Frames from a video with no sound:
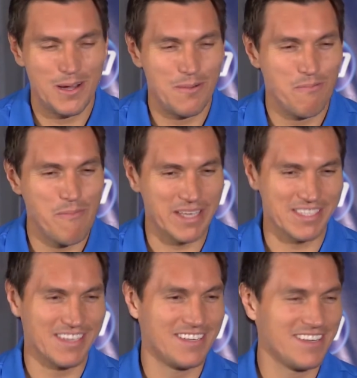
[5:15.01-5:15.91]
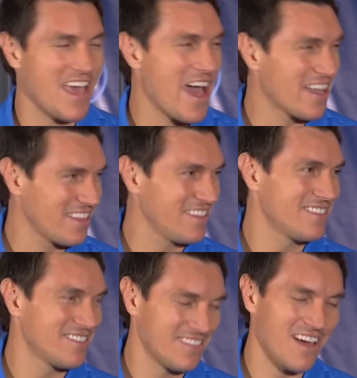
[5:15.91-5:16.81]
Mexican
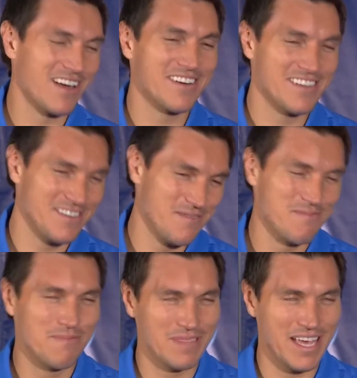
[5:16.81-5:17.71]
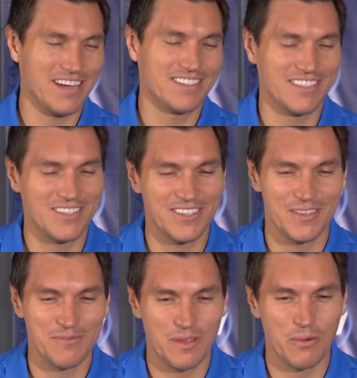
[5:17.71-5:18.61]
athletes, soccer players,
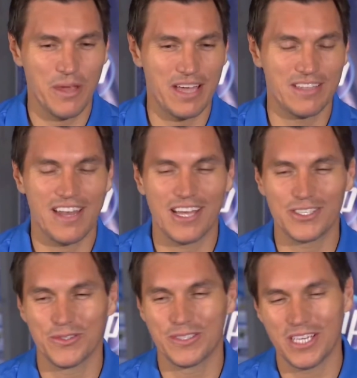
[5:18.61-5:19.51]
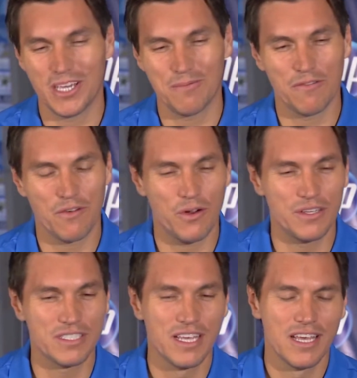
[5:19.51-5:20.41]
that we had in the national team. Of
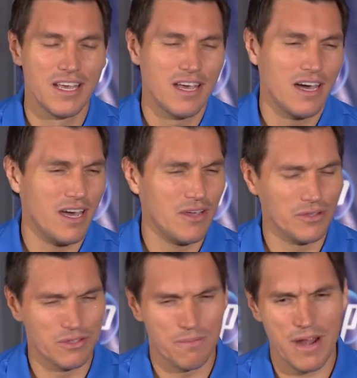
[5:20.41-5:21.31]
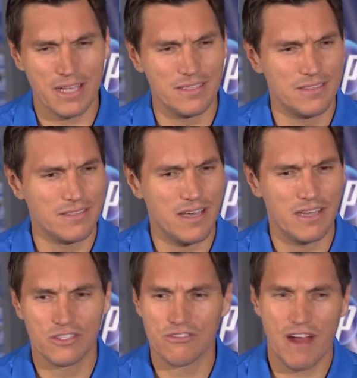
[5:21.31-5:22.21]
course, I also practiced
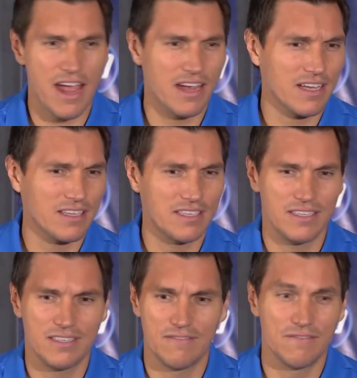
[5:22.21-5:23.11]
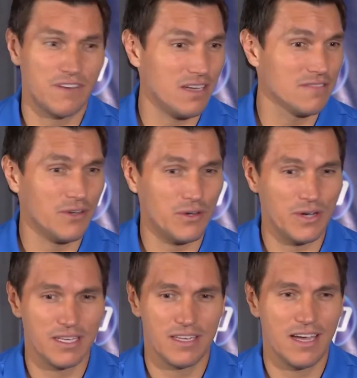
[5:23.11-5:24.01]
track. I did volleyball.
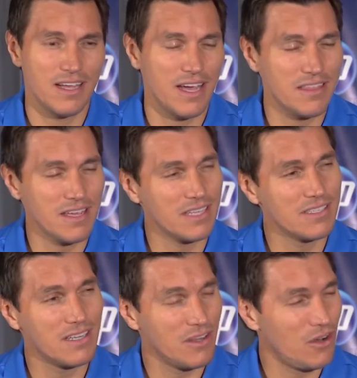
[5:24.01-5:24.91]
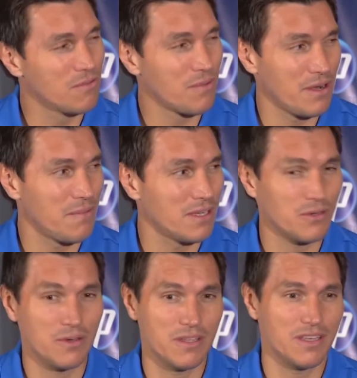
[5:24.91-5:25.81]
I think I did it all pretty much,
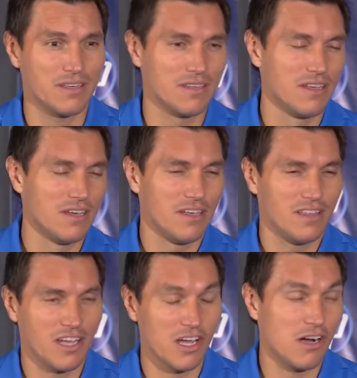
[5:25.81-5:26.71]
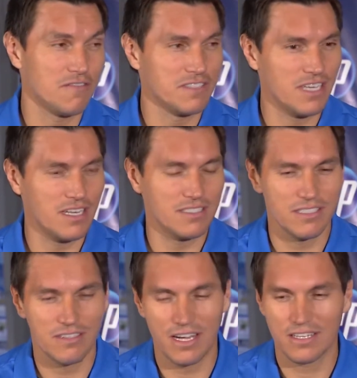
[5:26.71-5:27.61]
other than golf and tennis. I
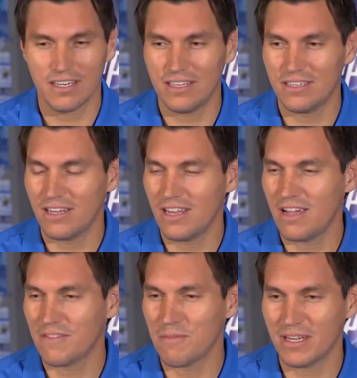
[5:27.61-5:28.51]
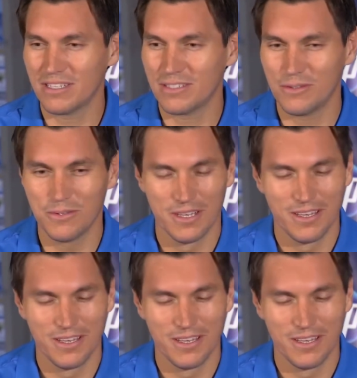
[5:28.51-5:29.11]
didn't have the money to